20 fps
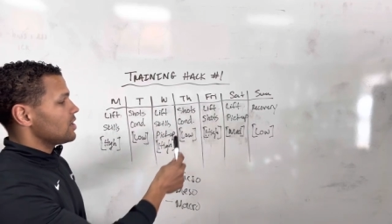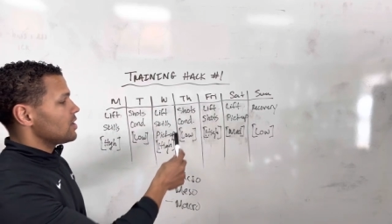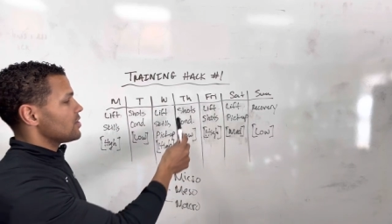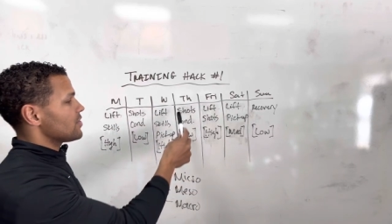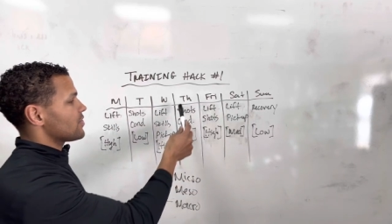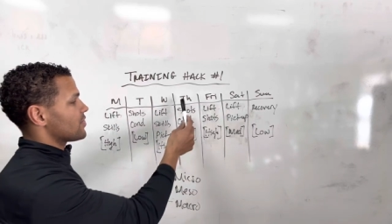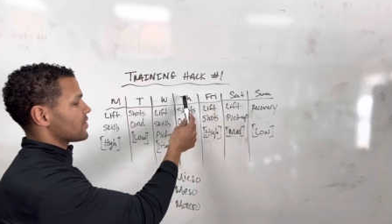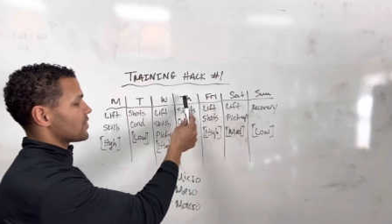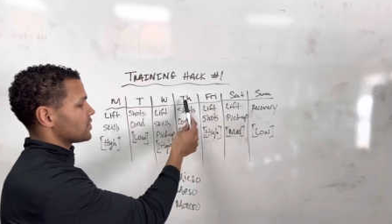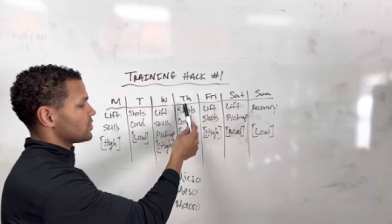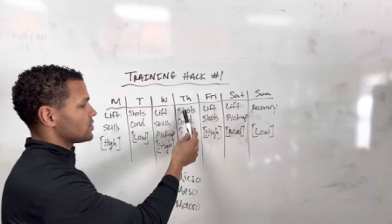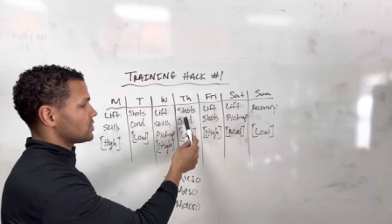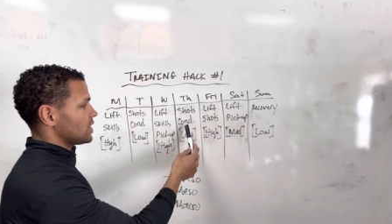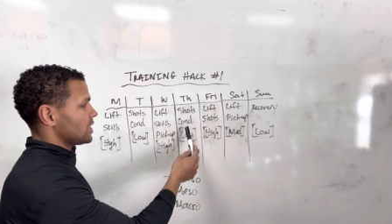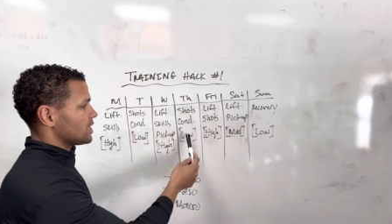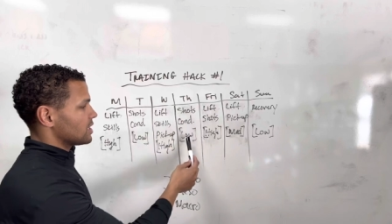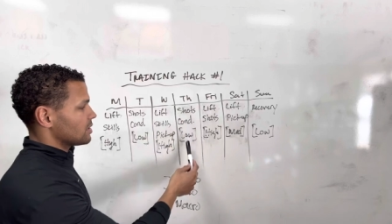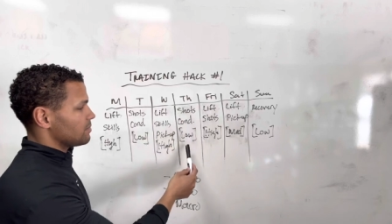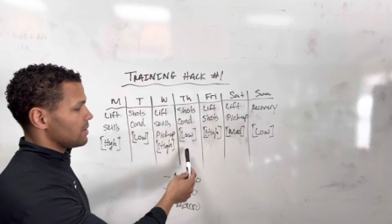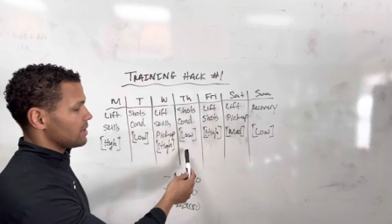
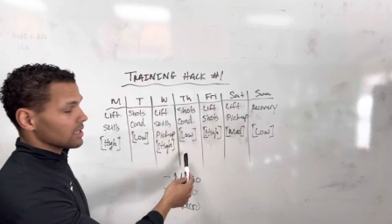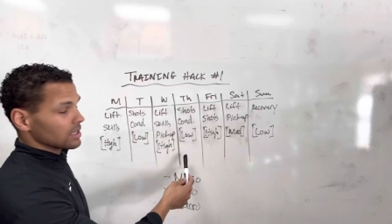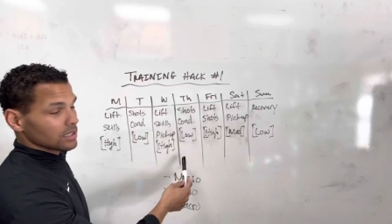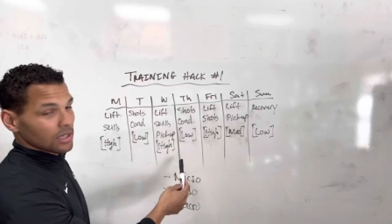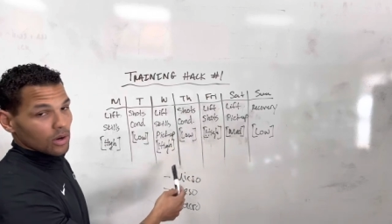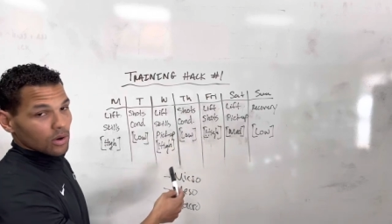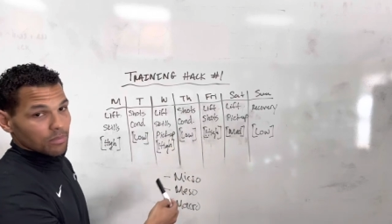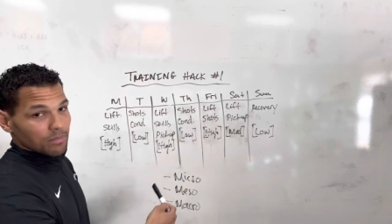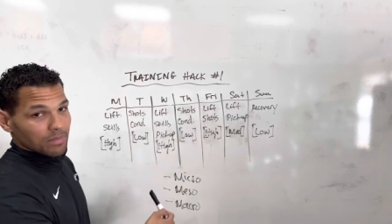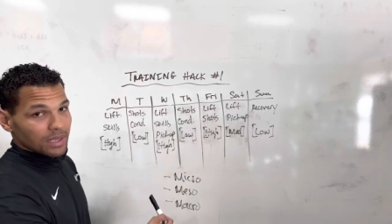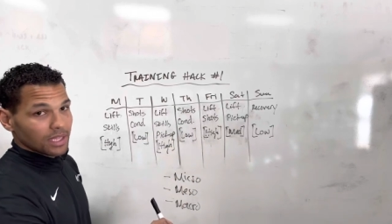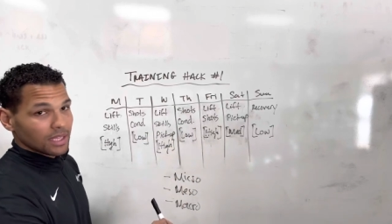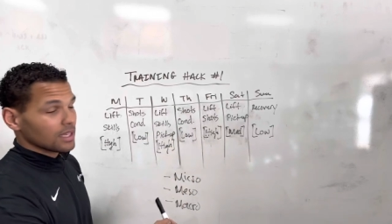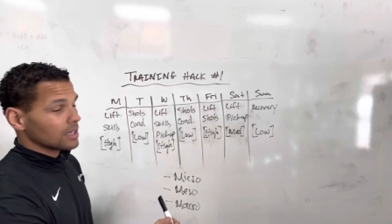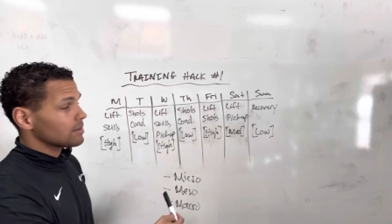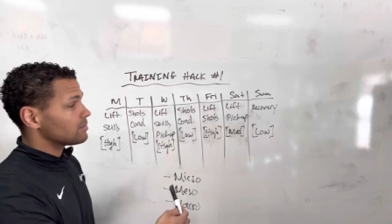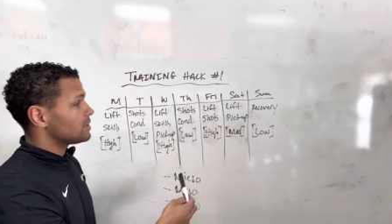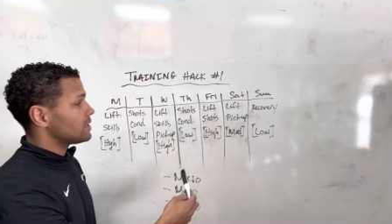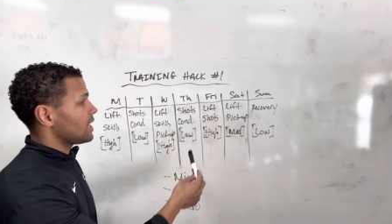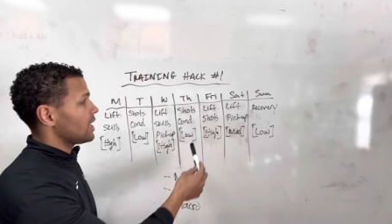Thursday could be a low
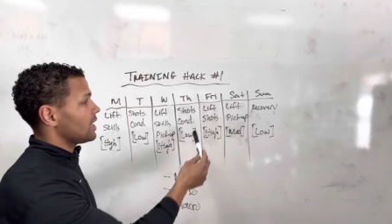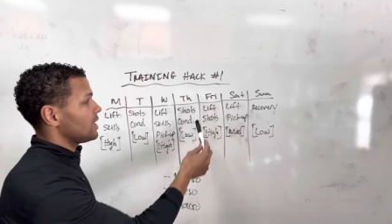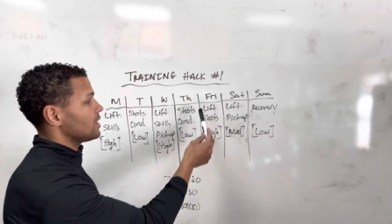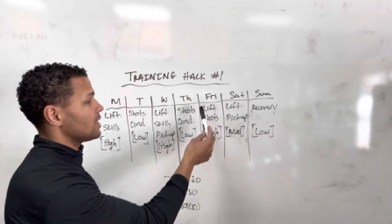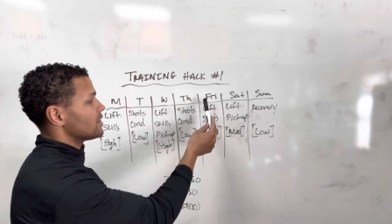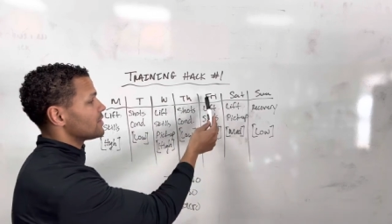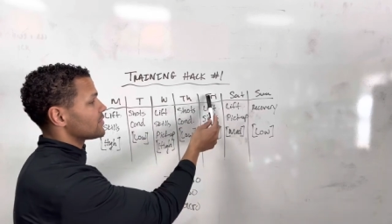medium day,